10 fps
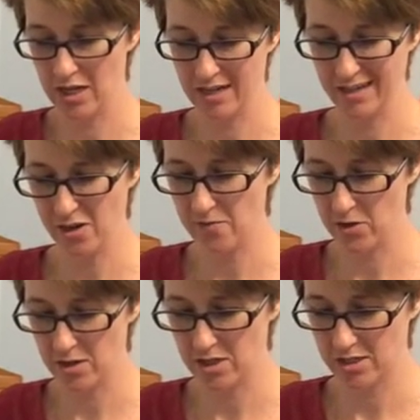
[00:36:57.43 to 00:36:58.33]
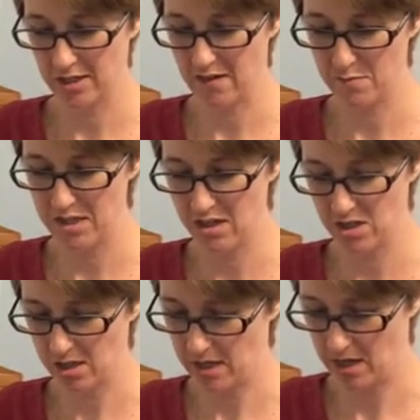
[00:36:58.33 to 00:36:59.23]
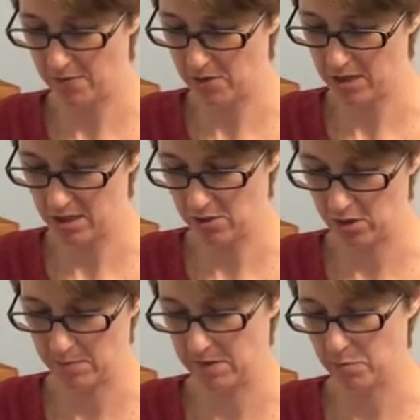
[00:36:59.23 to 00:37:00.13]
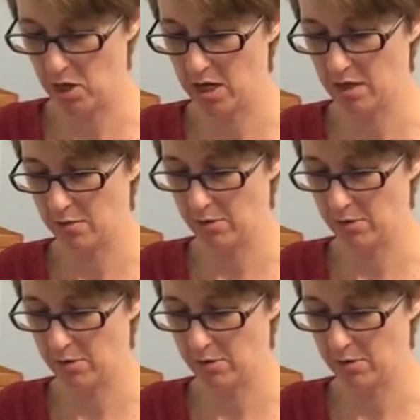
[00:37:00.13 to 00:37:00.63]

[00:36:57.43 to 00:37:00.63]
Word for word: And, you know, I've already, she's like, I've been there, done that. I've already done a Christmas braid. And I